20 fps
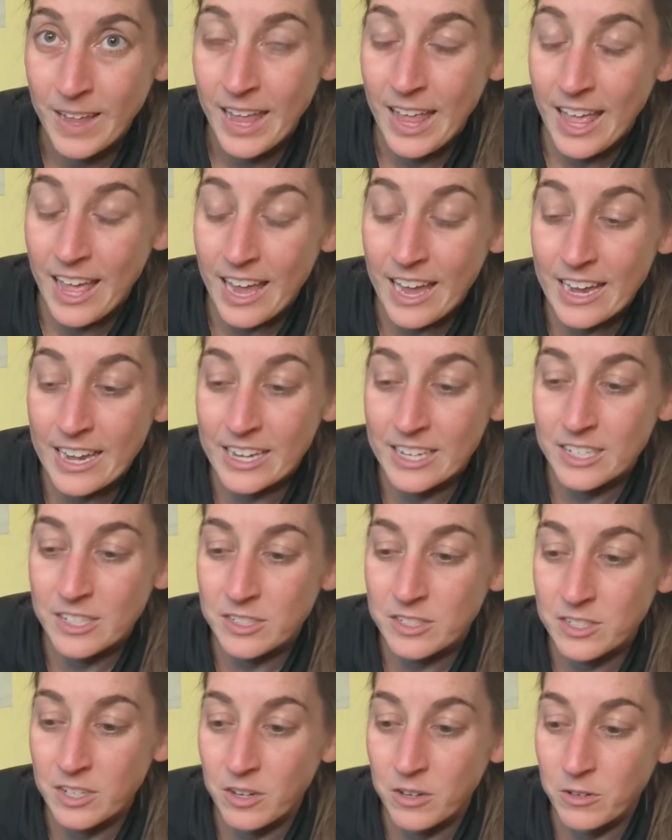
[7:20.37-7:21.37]
And
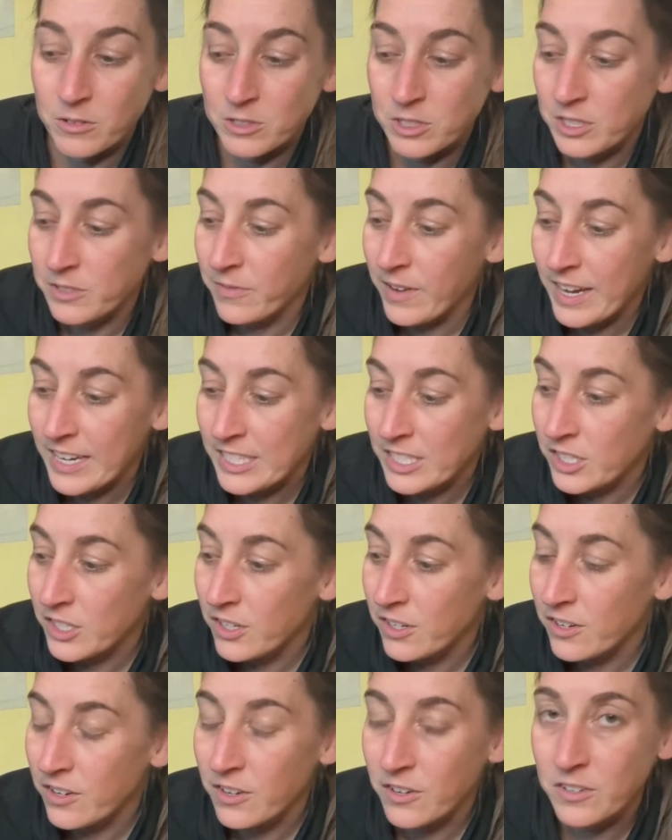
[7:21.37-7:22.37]
so just find
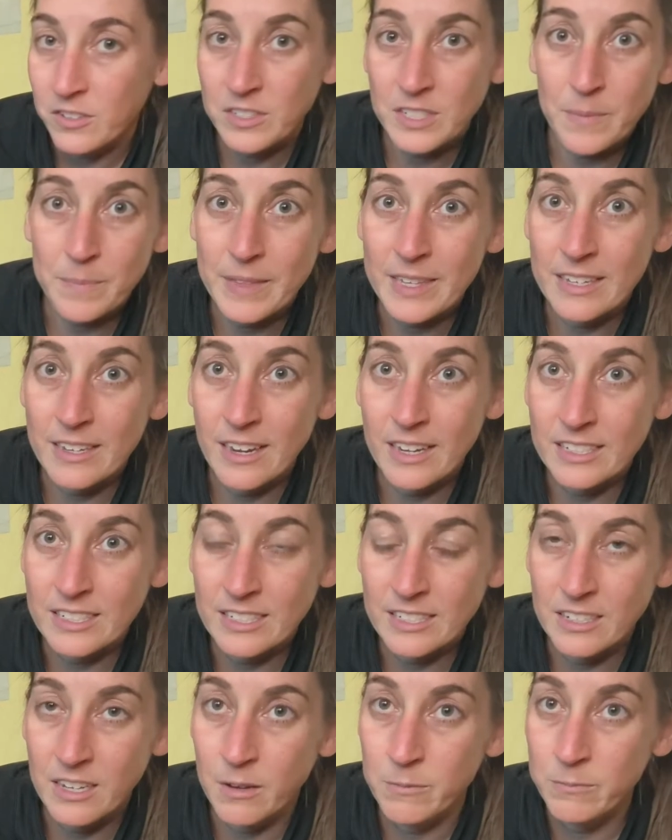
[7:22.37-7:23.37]
you something nice and
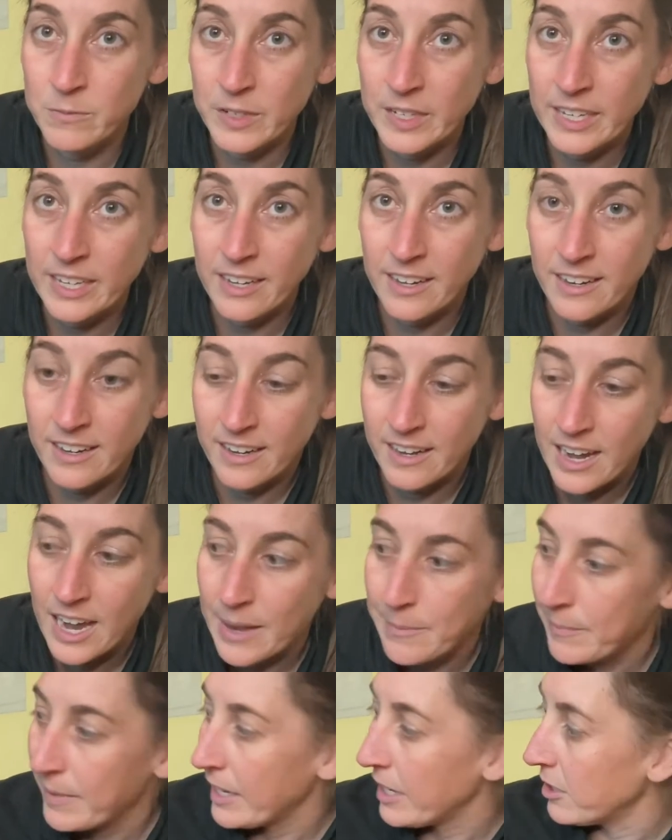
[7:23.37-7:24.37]
comfy here. I'm
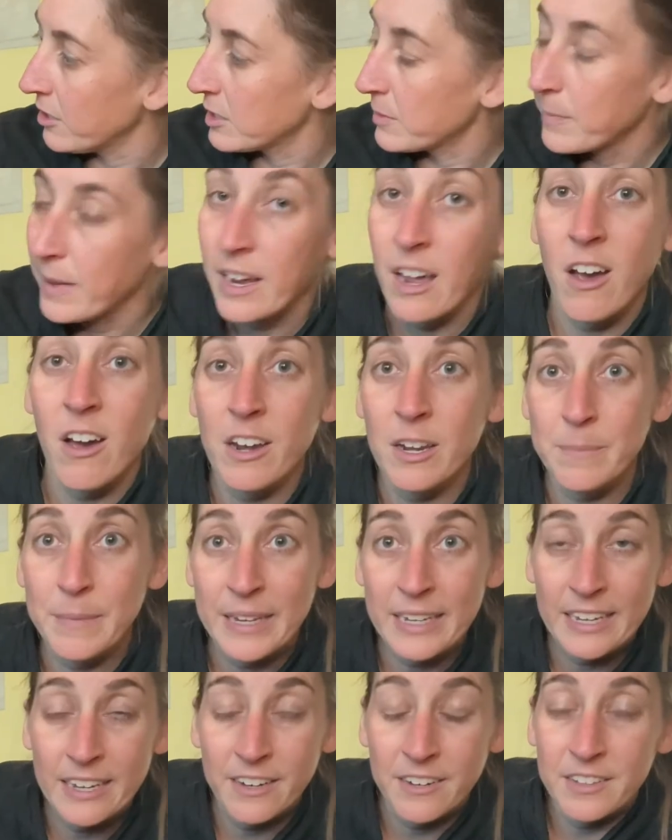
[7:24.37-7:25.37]
gonna use my ottoman
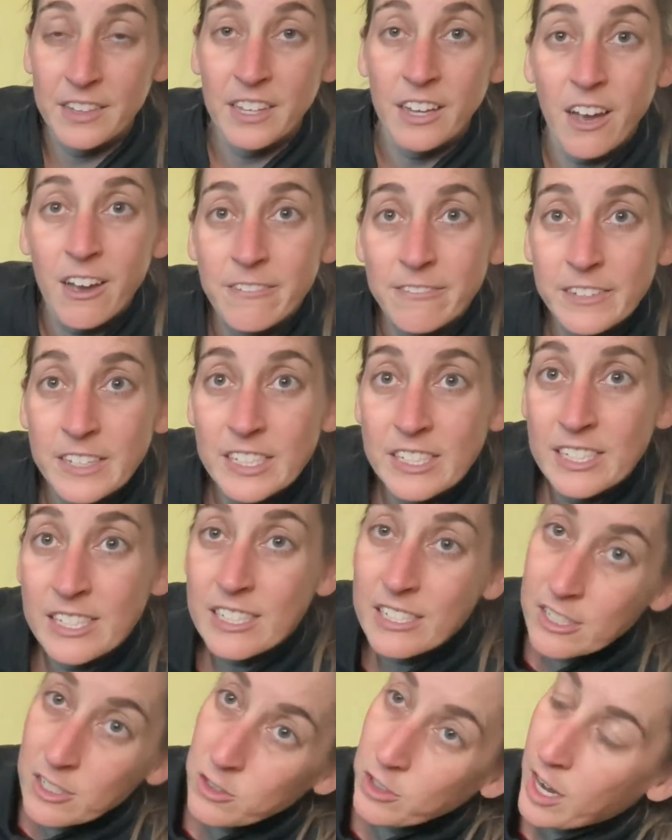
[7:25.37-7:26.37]
here in the
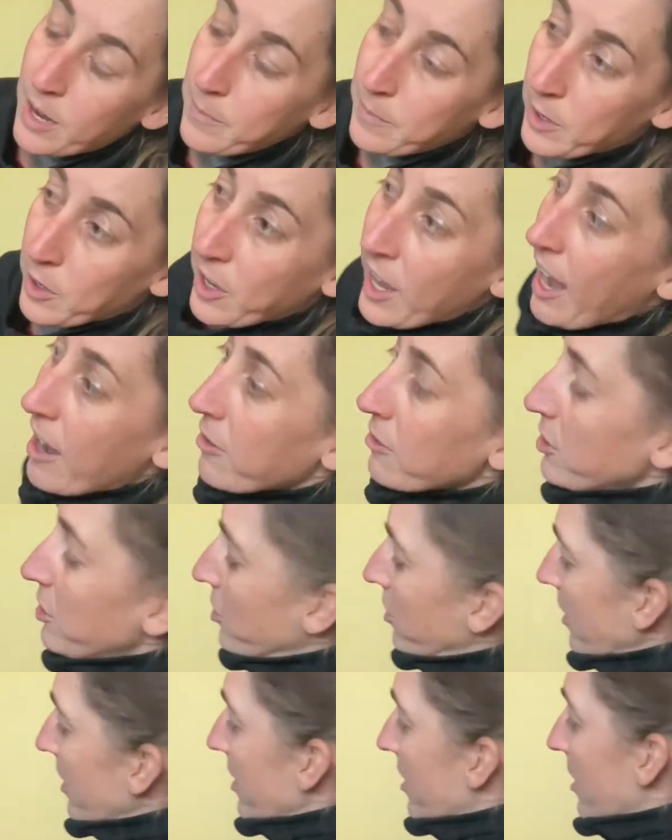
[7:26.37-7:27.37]
office. Grab your couch, the
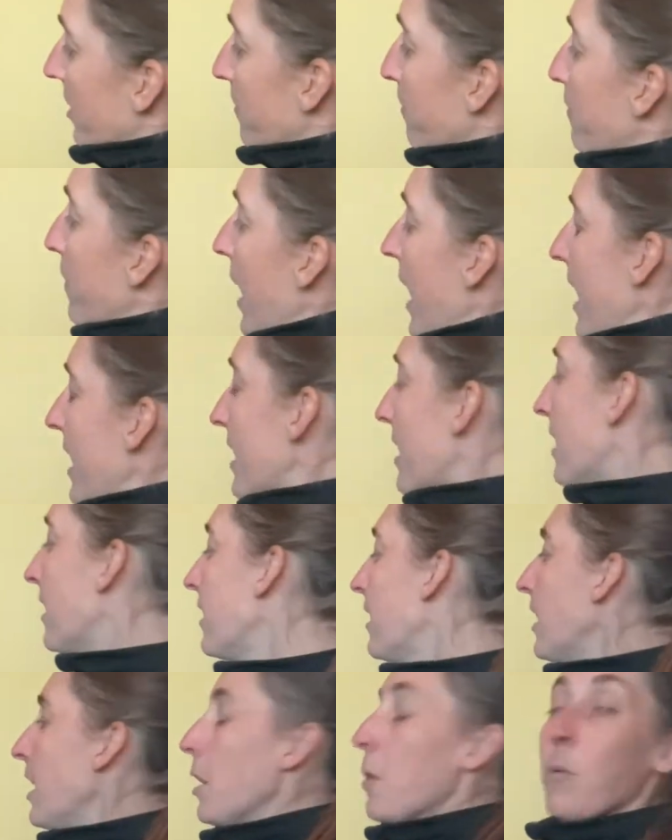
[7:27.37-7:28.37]
end of the bed,
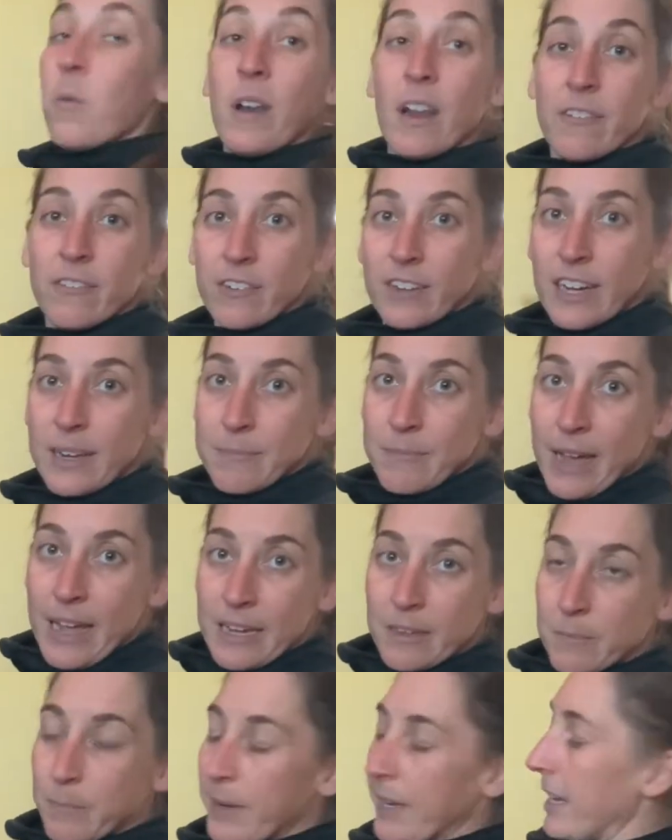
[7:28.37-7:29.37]
whatever it
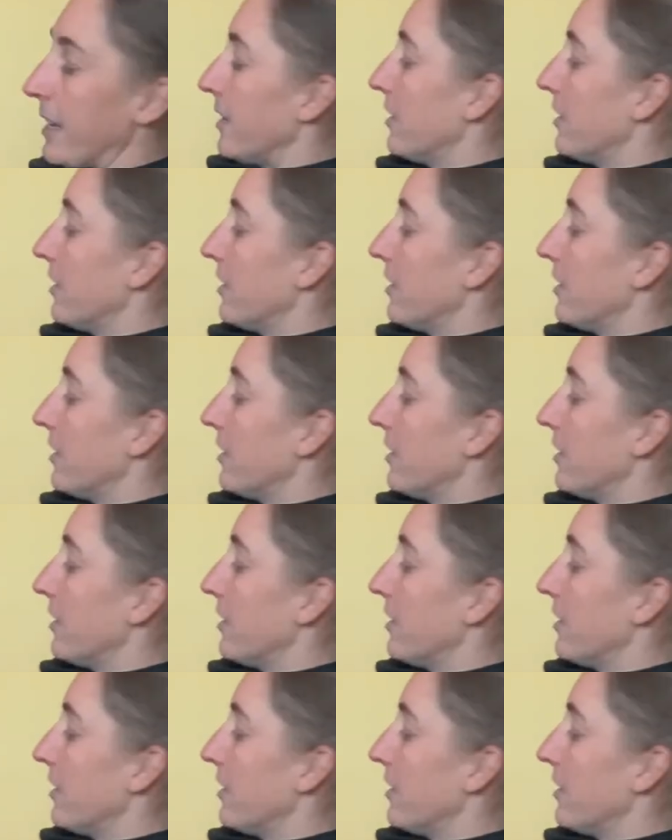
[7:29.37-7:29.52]
might be.